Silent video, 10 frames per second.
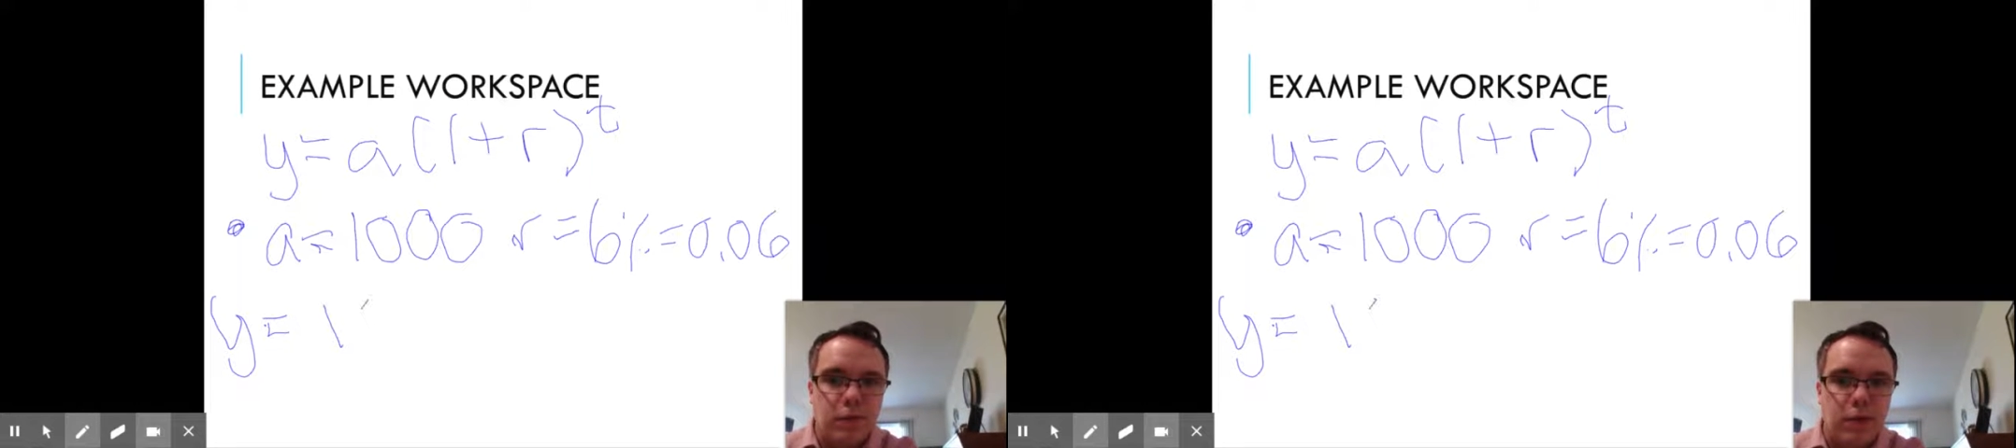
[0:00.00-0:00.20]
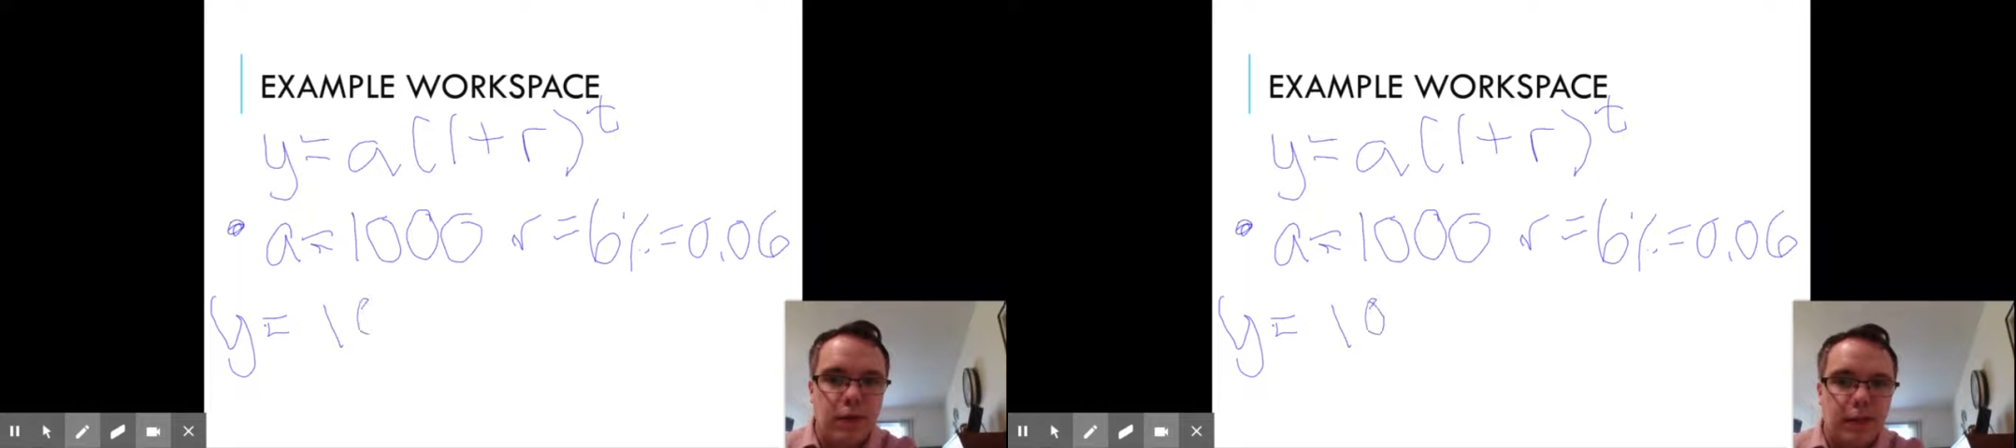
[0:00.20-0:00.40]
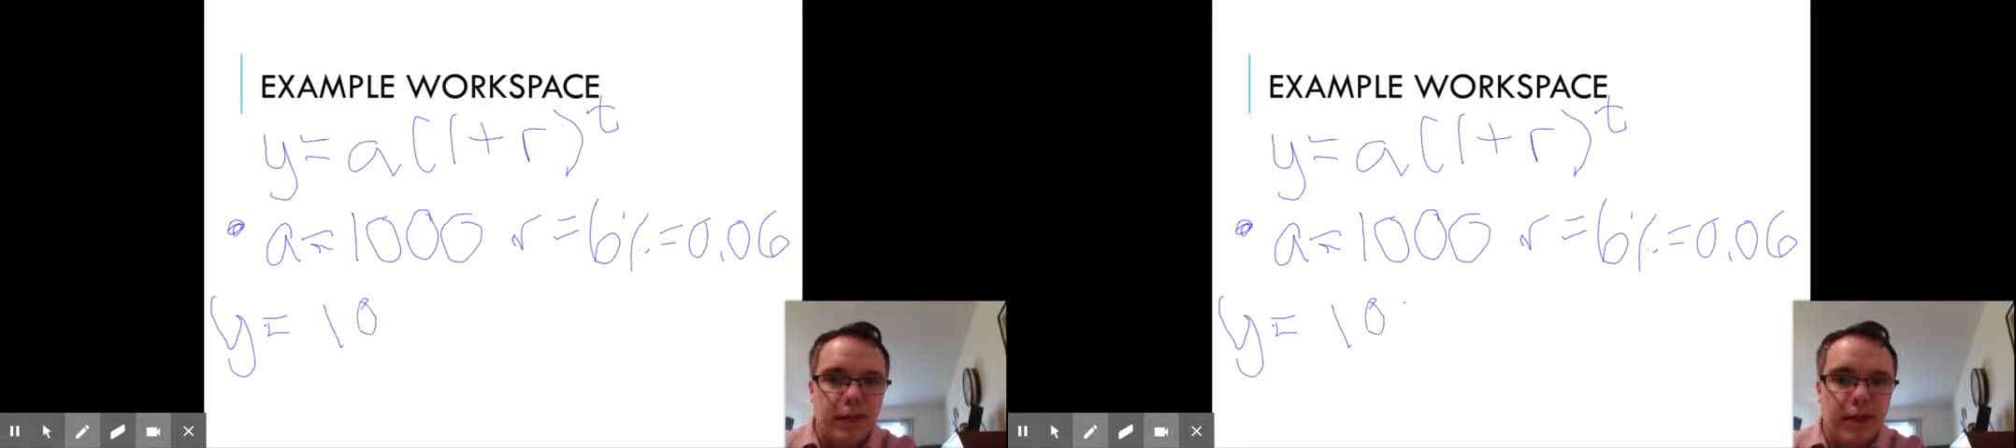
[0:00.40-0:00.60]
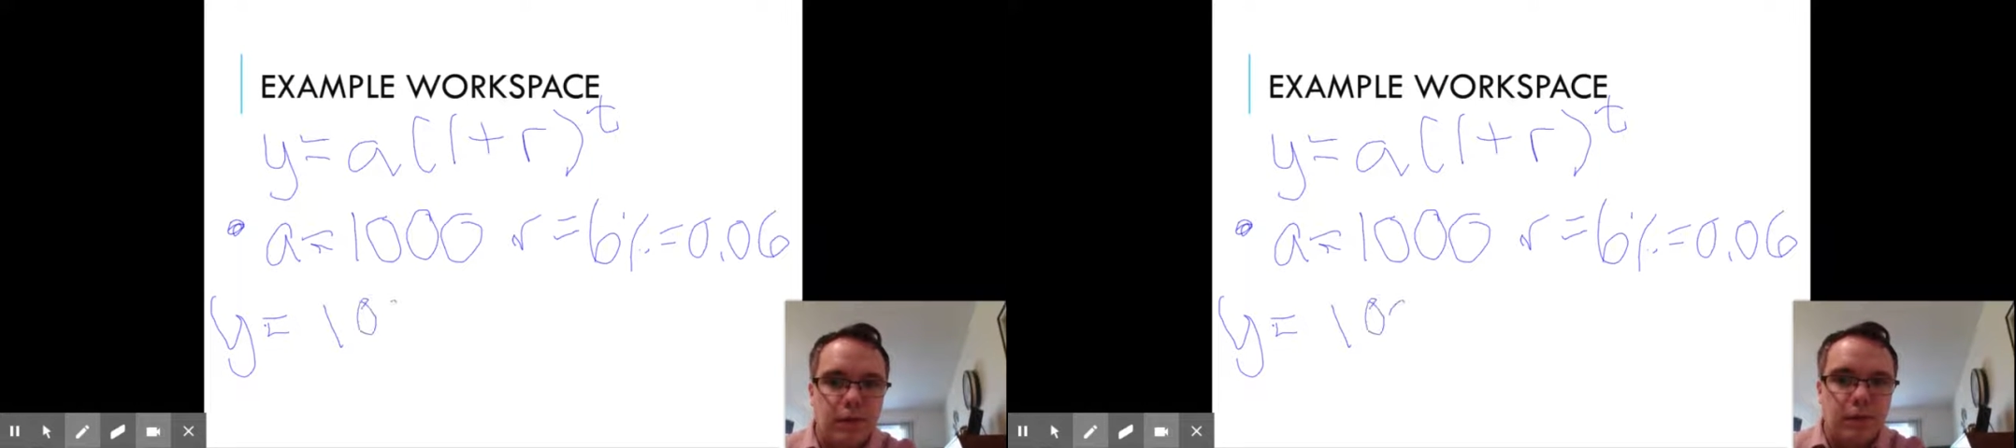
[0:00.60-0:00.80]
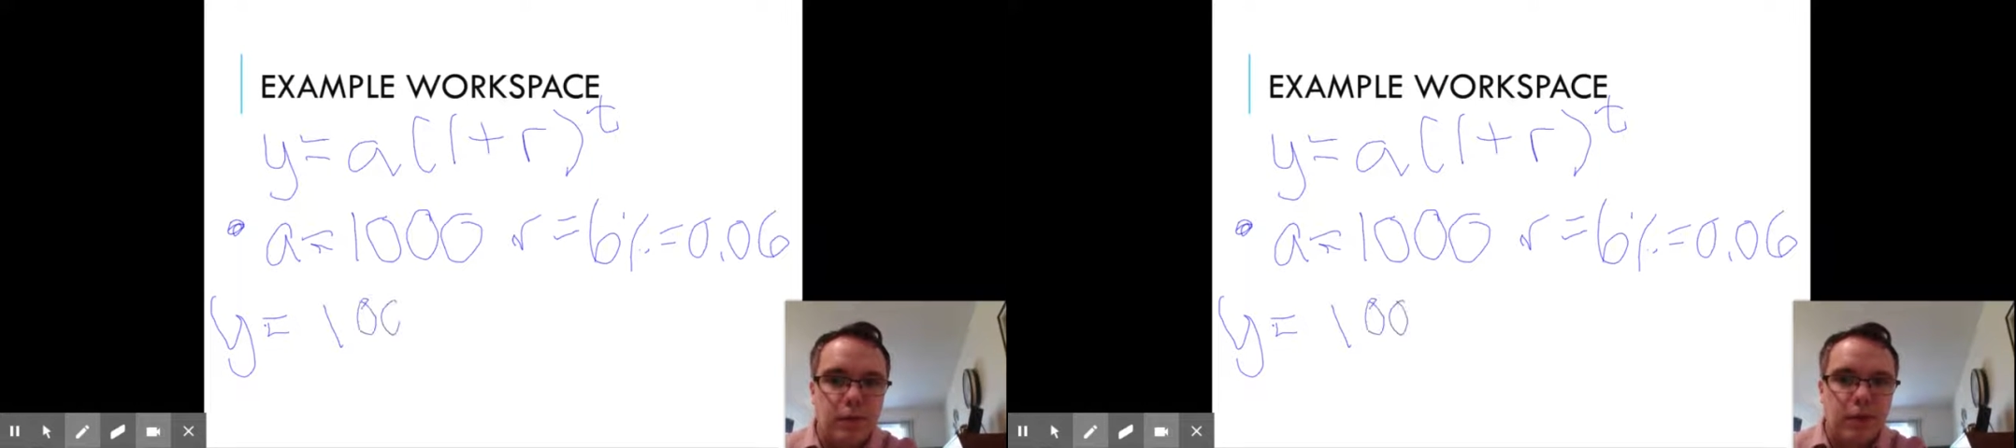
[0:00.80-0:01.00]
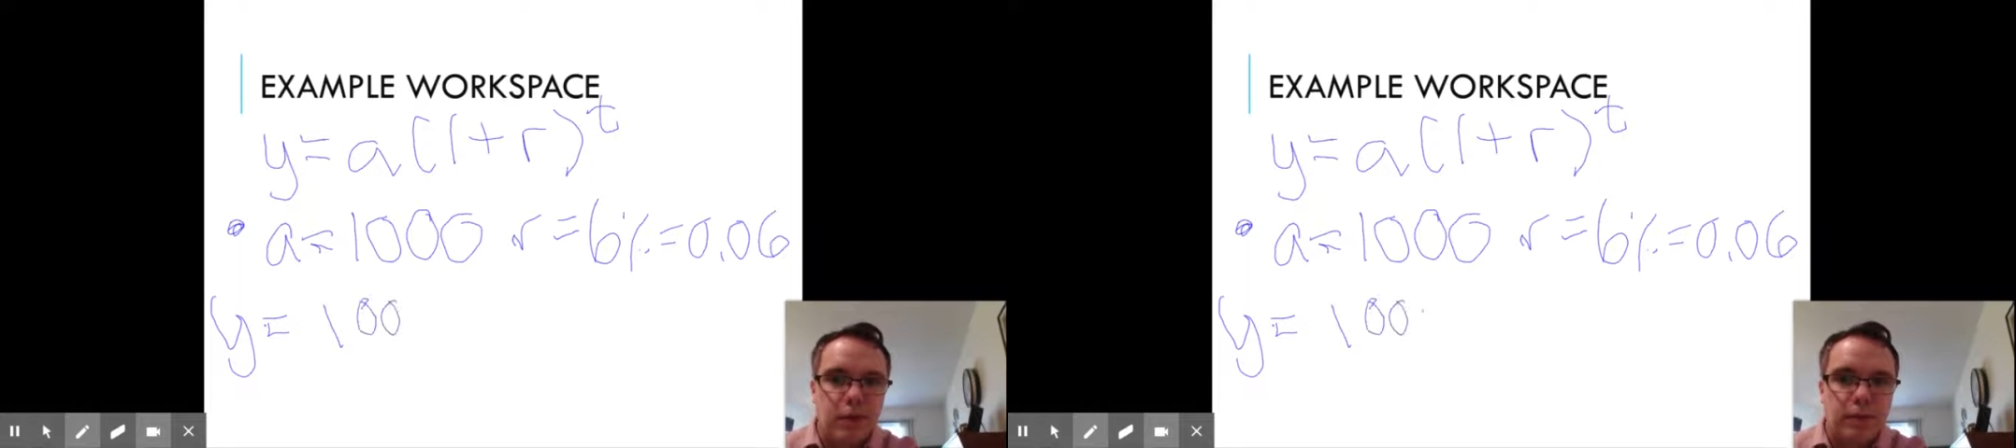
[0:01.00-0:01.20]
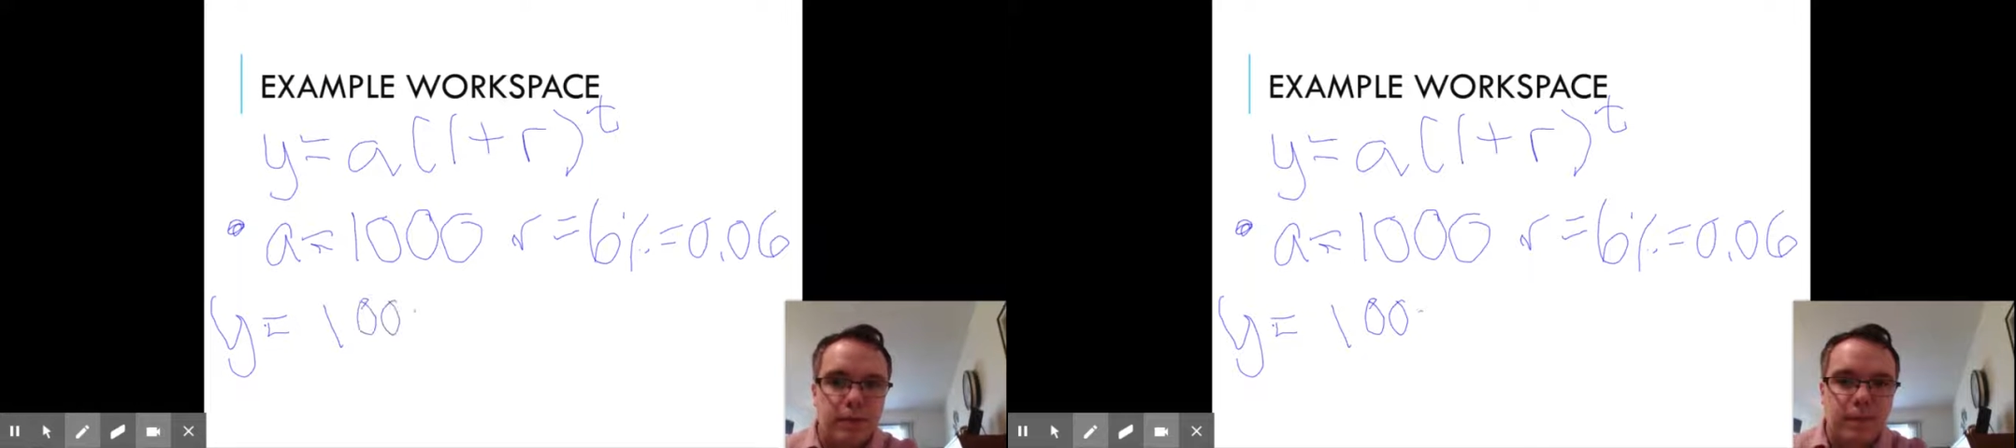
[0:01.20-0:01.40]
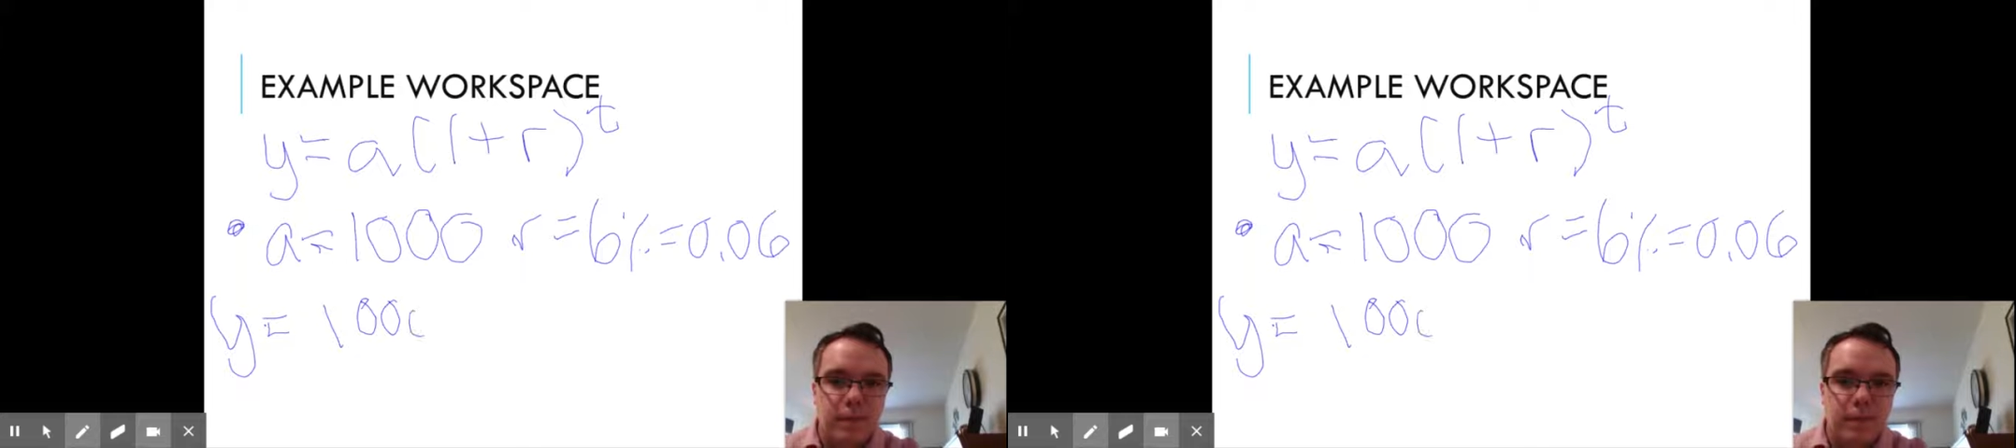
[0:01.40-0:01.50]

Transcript: 1,000